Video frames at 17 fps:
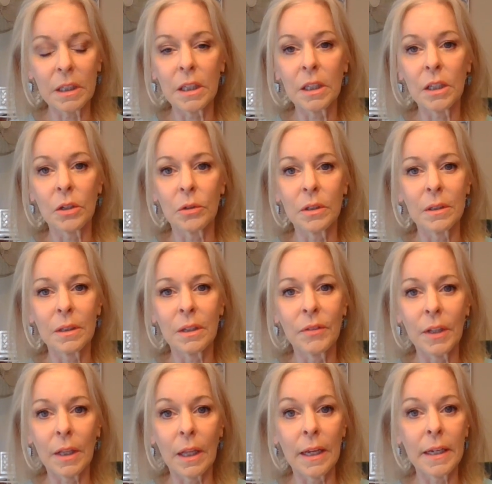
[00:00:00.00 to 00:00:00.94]
needing or
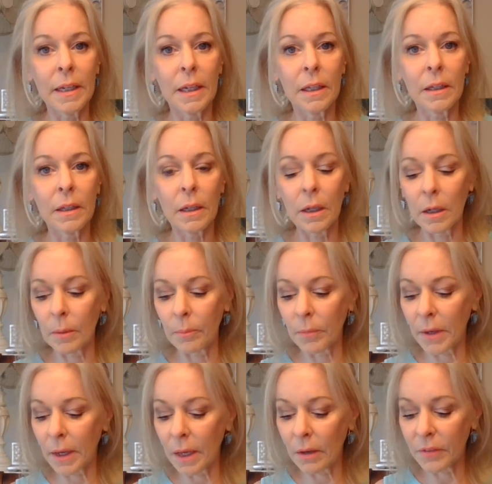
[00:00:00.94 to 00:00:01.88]
even liking
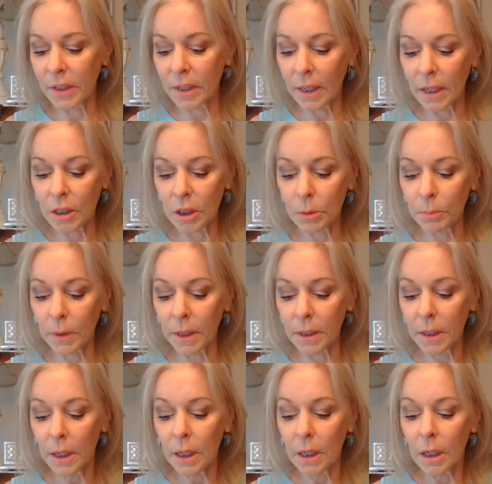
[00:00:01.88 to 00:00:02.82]
um, the heavy gauge,
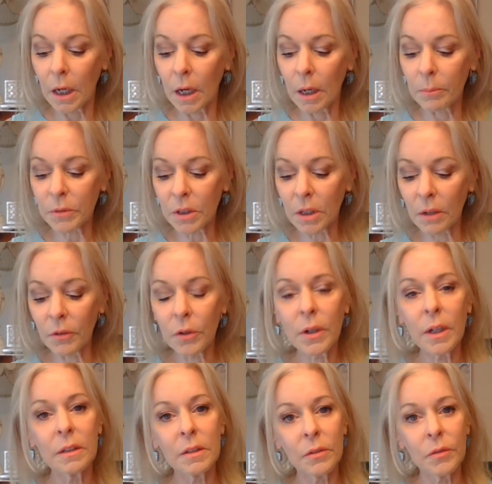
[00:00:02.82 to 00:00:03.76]
but um, to give you
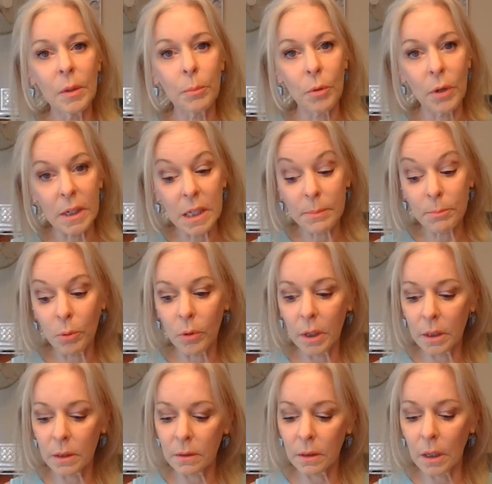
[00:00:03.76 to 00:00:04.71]
an idea of the price
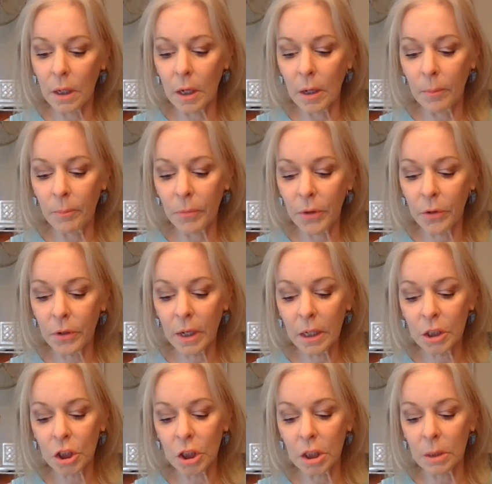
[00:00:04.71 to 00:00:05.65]
point, um, they're
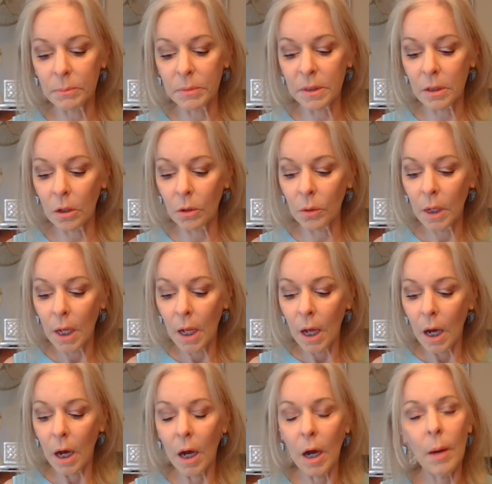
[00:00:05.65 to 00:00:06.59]
not cheap. So
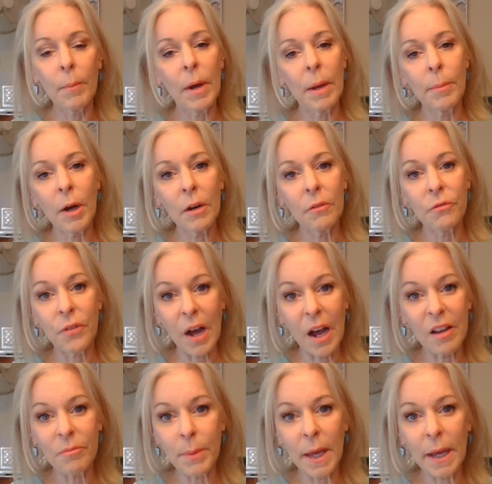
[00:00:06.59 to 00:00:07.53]
um, I bought
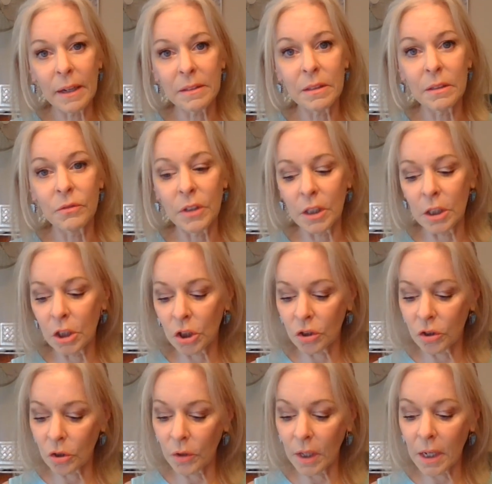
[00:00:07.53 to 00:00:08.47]
five packs of
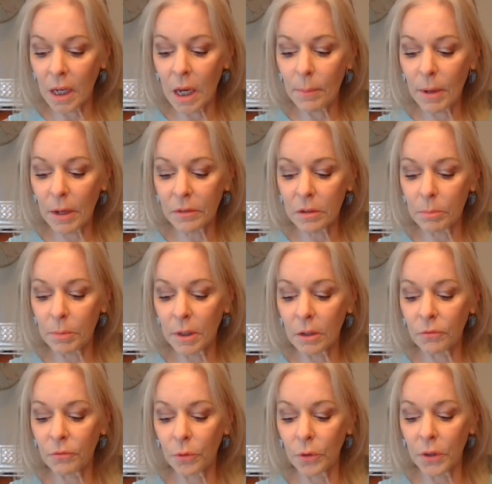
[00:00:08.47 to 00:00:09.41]
each. So they came out to
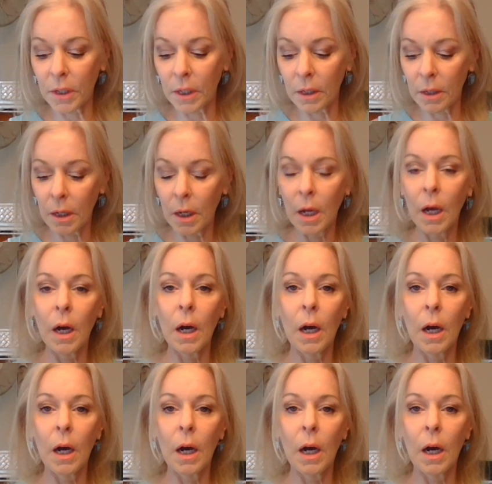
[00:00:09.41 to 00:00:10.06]
be for the